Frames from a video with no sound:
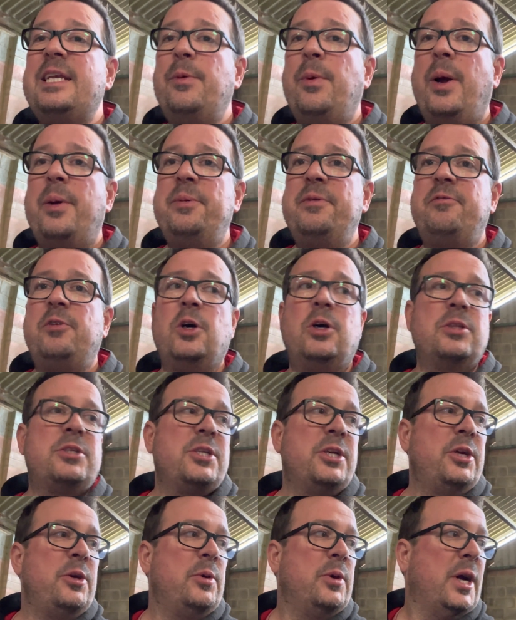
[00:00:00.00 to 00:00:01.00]
where we've got
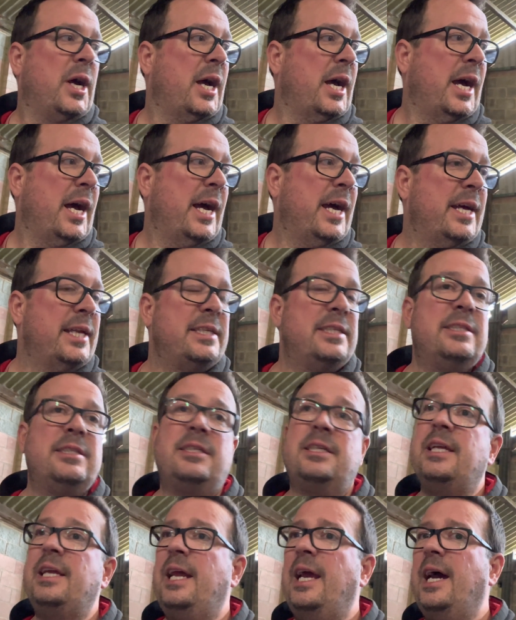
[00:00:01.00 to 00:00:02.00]
to.
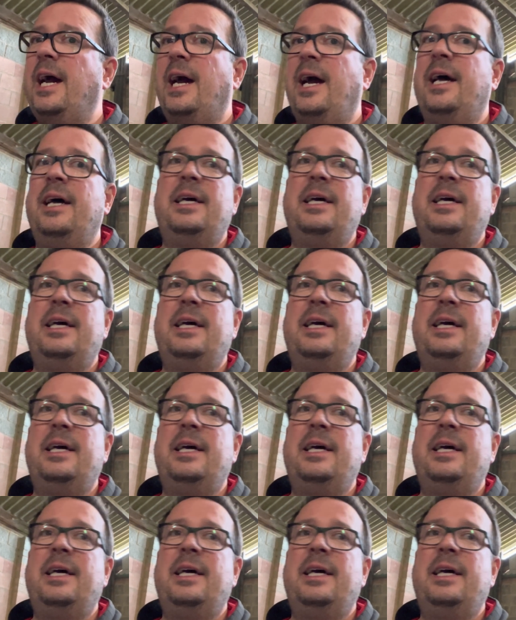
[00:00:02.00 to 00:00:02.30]
And yeah,